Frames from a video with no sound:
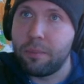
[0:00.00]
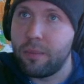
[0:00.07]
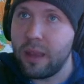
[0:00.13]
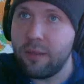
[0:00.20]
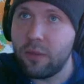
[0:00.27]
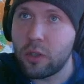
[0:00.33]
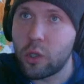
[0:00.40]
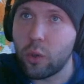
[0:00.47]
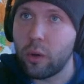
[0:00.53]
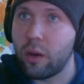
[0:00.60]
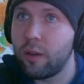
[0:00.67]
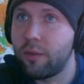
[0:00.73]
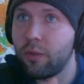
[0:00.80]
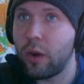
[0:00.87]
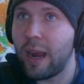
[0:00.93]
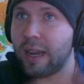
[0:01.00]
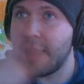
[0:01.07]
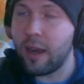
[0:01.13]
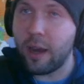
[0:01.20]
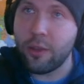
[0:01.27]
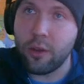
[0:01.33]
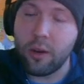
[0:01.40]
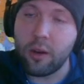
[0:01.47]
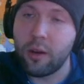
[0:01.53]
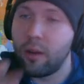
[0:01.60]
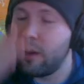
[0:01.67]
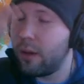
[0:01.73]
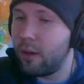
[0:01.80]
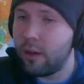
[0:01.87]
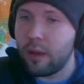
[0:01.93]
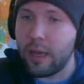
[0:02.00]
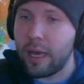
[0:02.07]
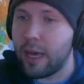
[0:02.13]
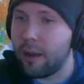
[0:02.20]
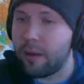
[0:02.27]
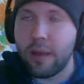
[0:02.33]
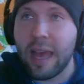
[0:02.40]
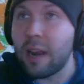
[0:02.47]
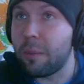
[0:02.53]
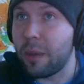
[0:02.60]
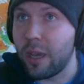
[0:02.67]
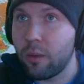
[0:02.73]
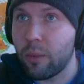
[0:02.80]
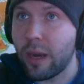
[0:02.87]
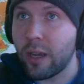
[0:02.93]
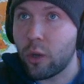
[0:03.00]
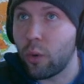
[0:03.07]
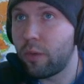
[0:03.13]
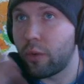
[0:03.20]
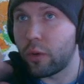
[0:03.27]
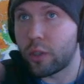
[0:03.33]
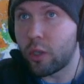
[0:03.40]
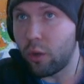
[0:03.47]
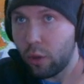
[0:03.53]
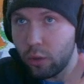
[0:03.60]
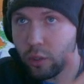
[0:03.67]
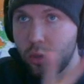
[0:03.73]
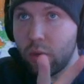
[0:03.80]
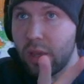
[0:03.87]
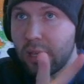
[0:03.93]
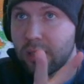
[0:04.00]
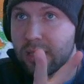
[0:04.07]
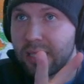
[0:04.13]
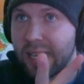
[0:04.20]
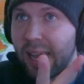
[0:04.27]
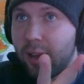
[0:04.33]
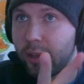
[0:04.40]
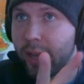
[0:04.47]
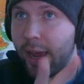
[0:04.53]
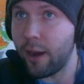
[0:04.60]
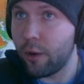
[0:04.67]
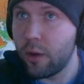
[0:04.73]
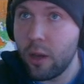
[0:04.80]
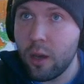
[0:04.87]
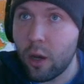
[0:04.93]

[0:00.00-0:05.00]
inventory for any other uh, enemy, right, going forward. So those two things scale now.